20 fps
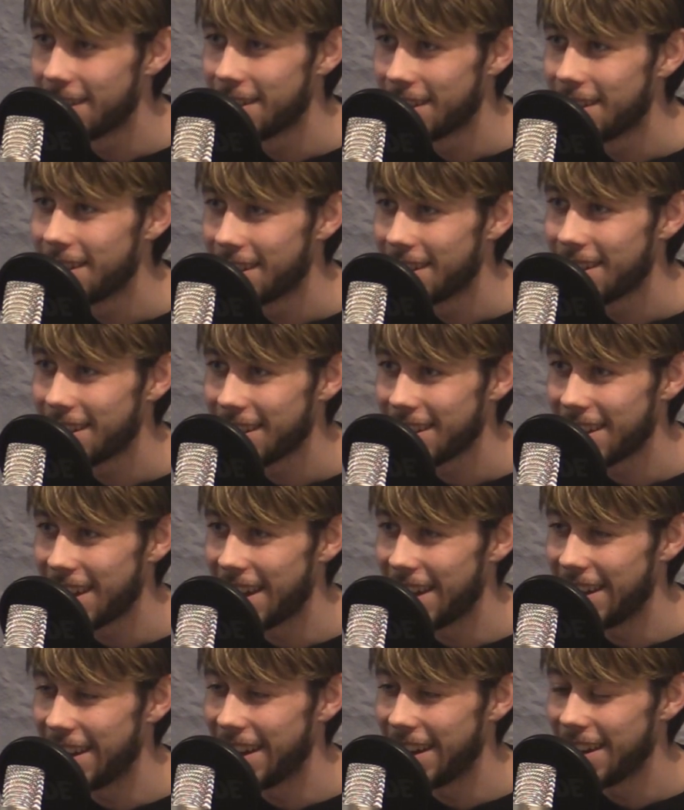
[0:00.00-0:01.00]
it
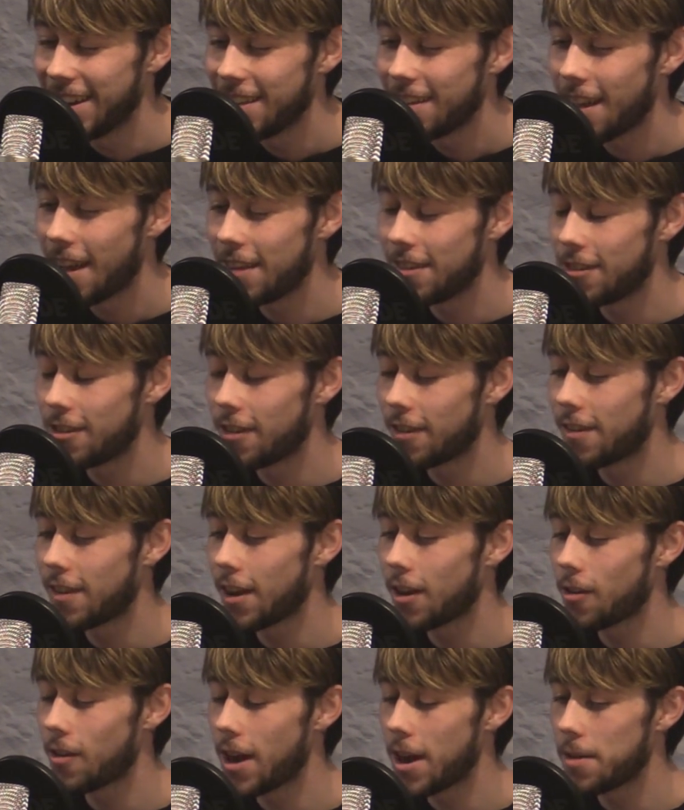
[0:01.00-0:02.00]
was. And did you
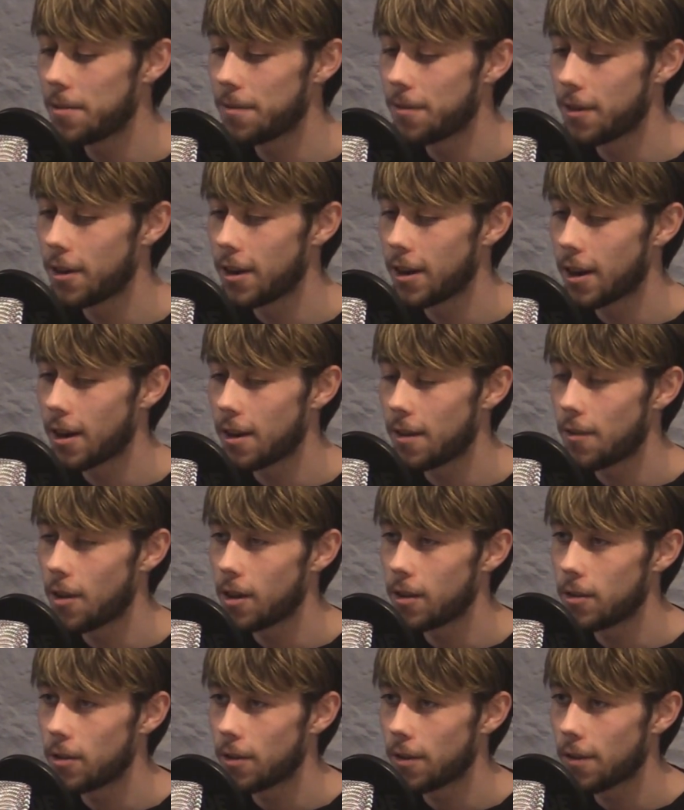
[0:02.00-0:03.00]
stick around for kind of all
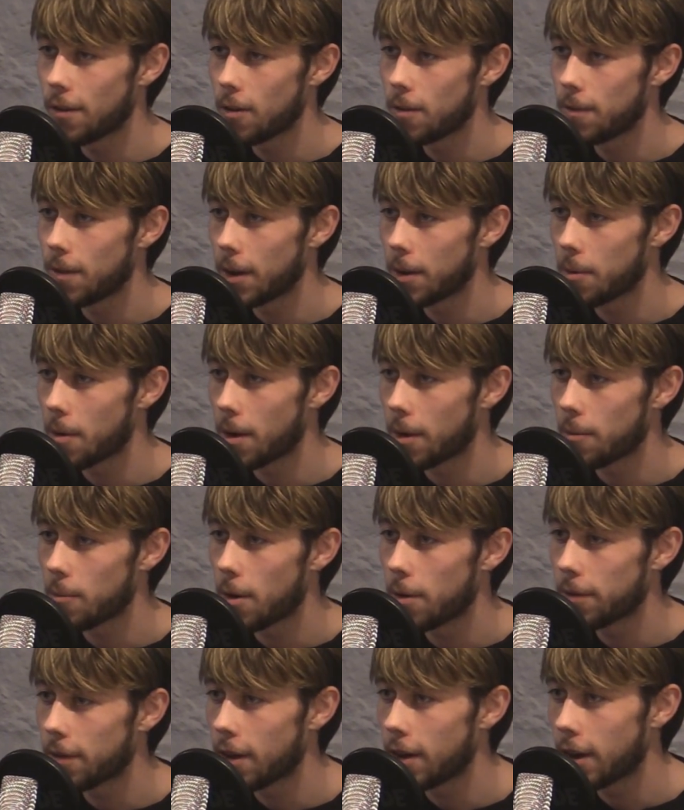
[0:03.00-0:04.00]
the other stuff? Like what?
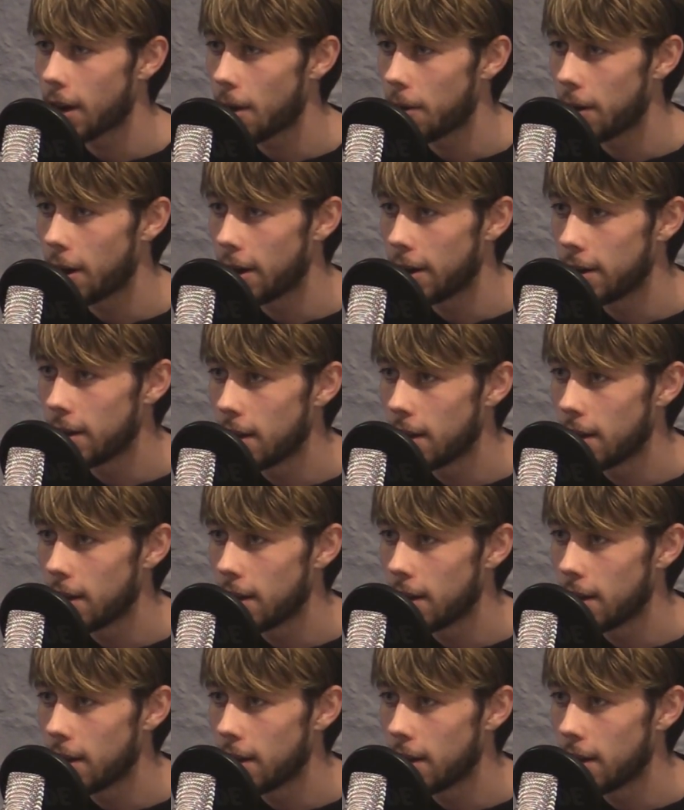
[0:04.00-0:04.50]
I caught